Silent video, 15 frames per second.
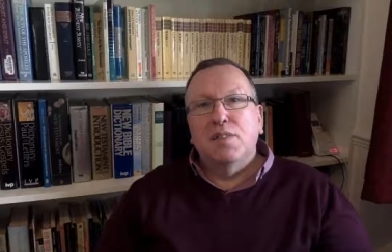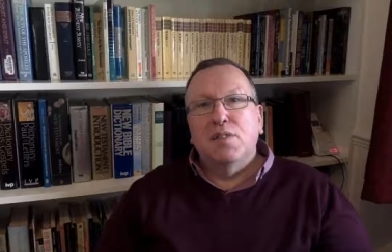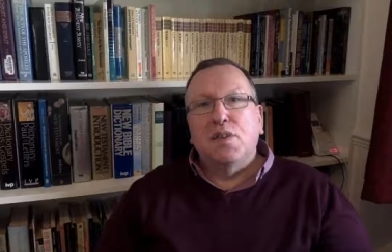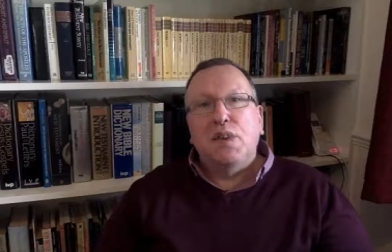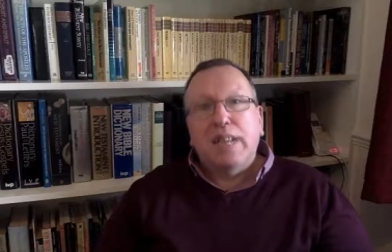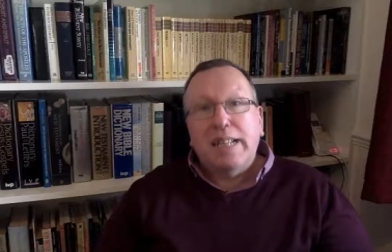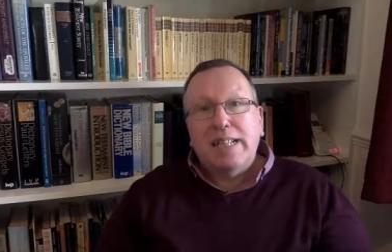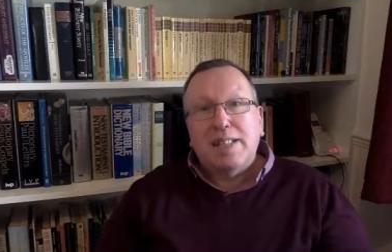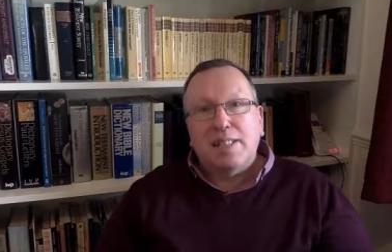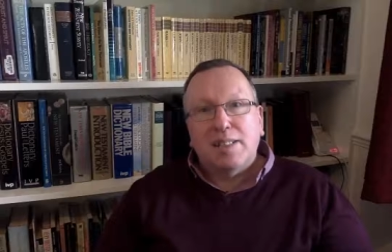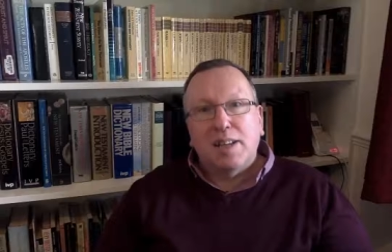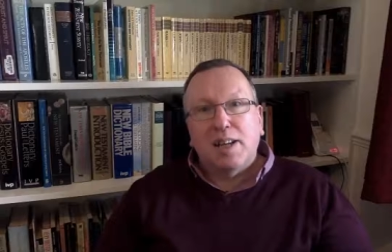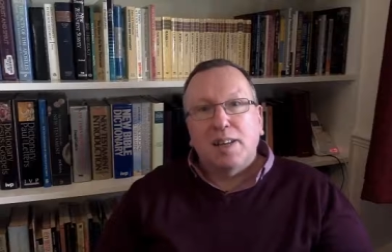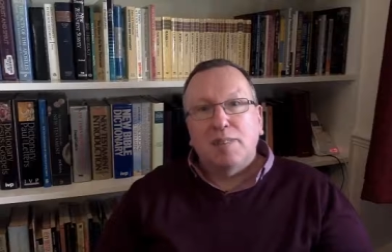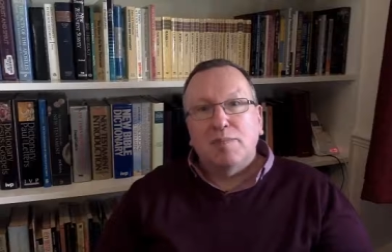for
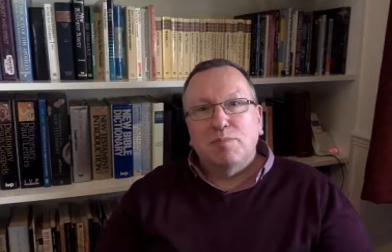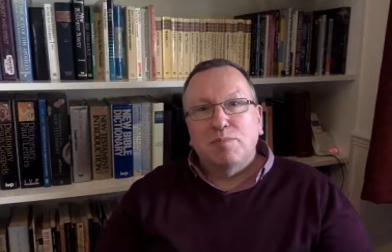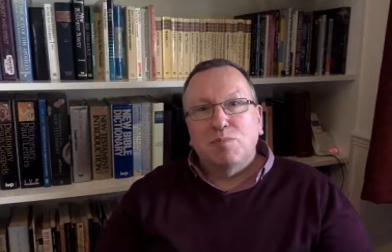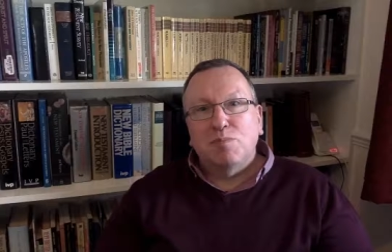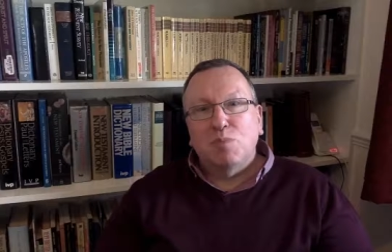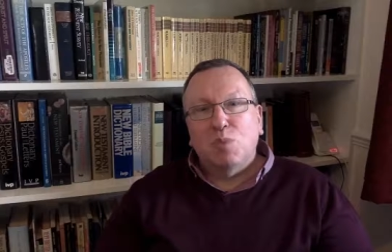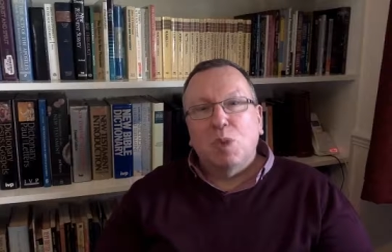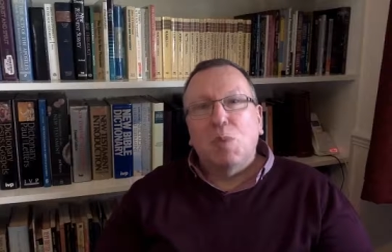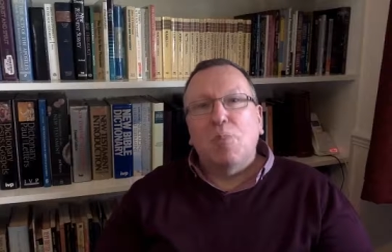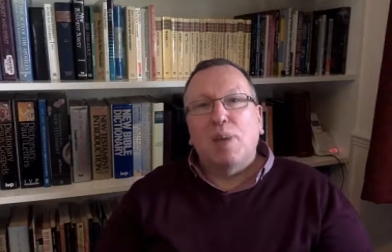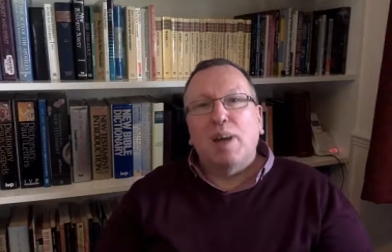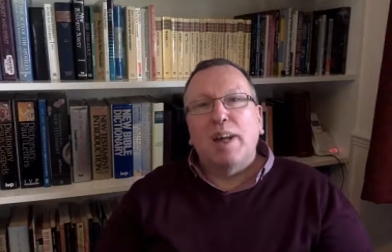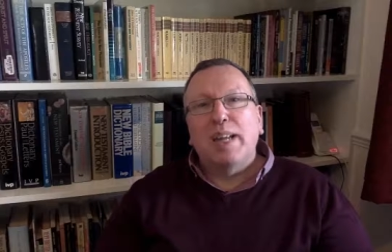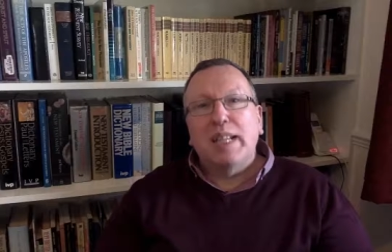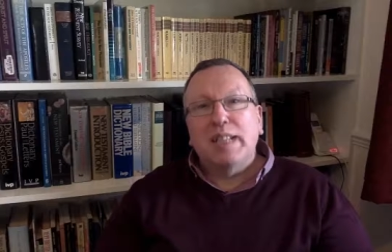Easter. One
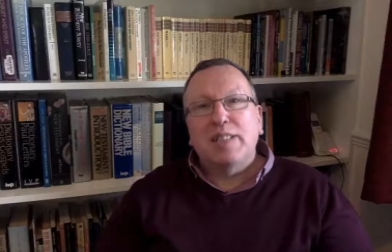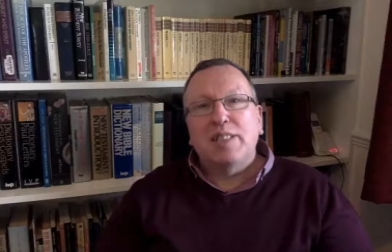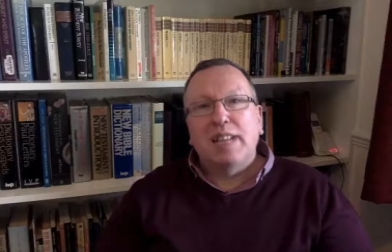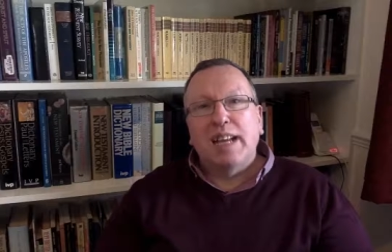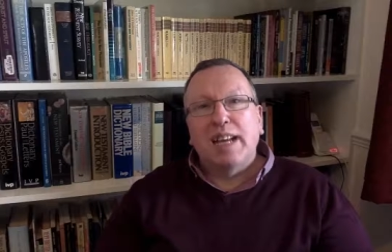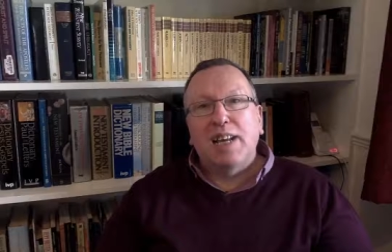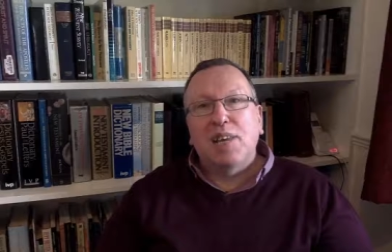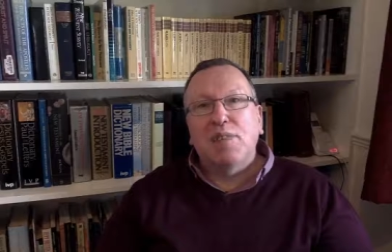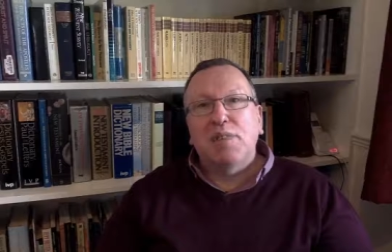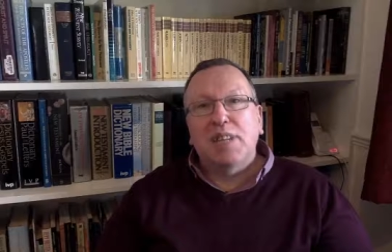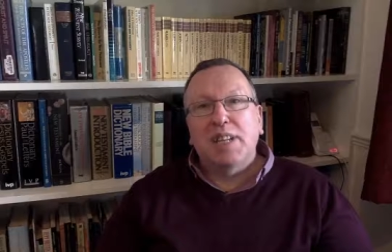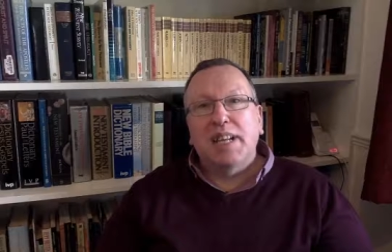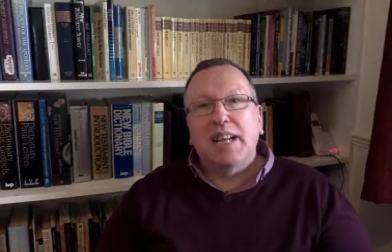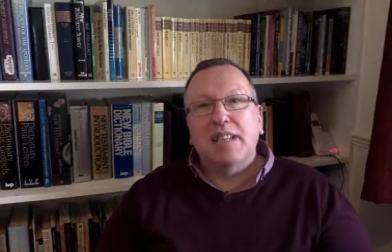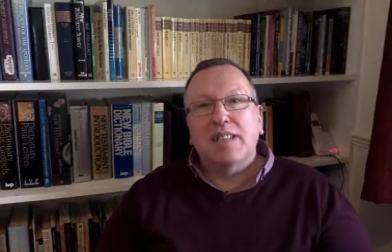part each day over
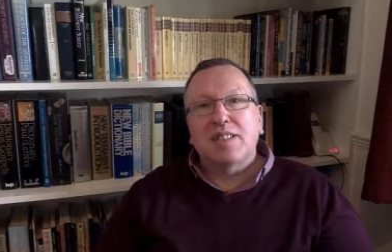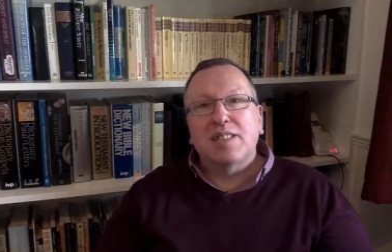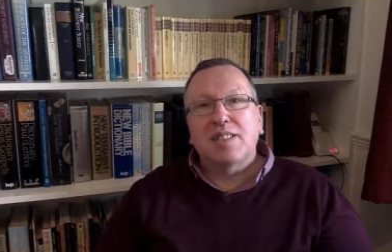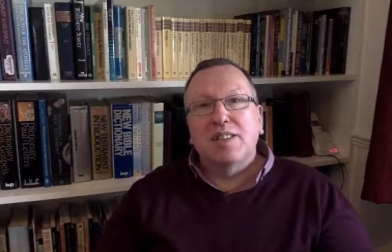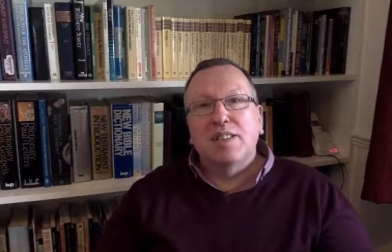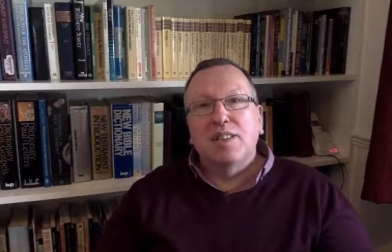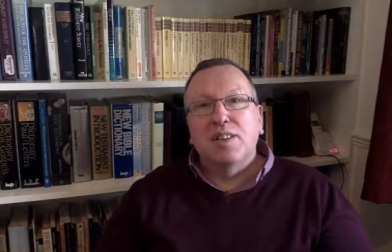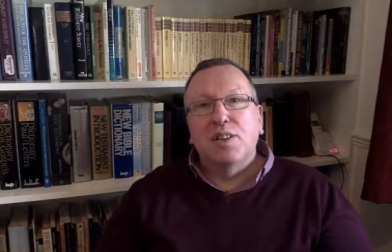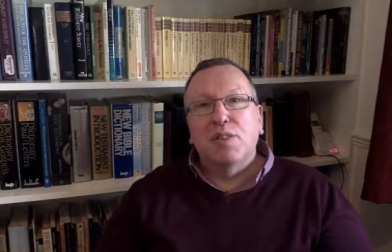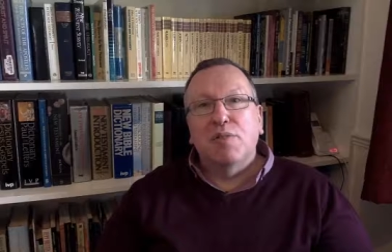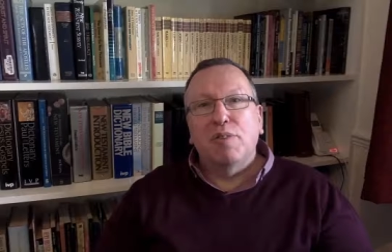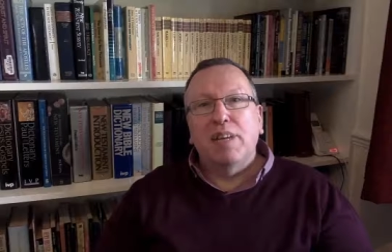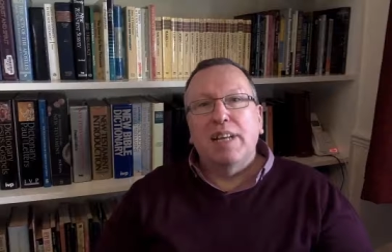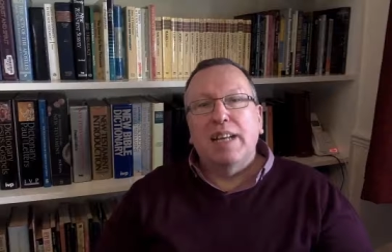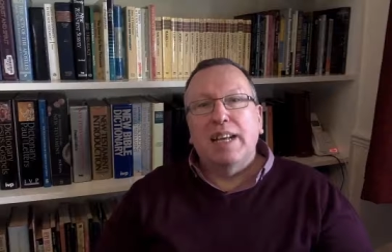the next
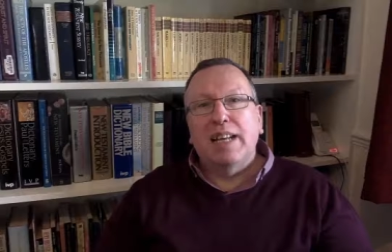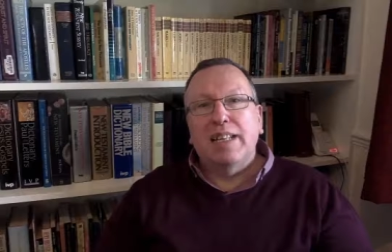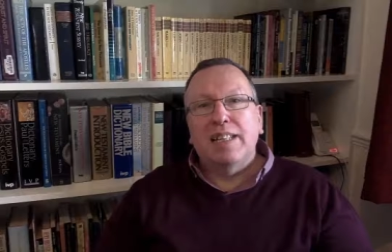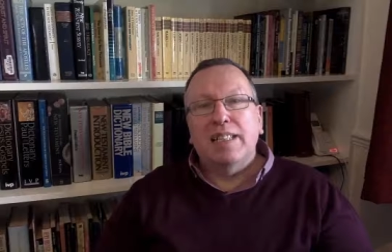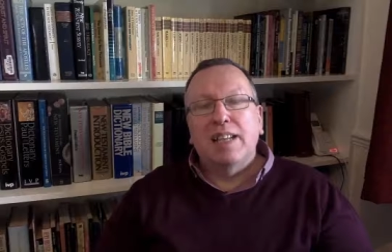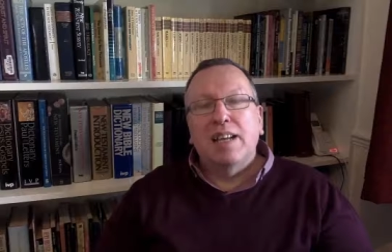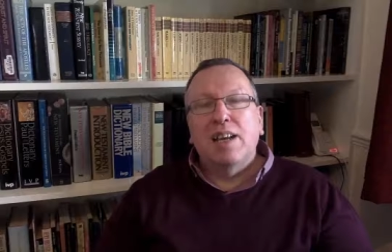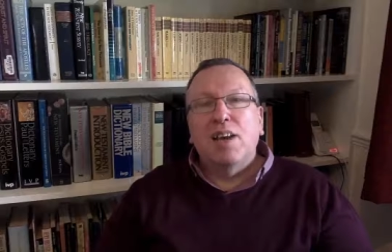three days,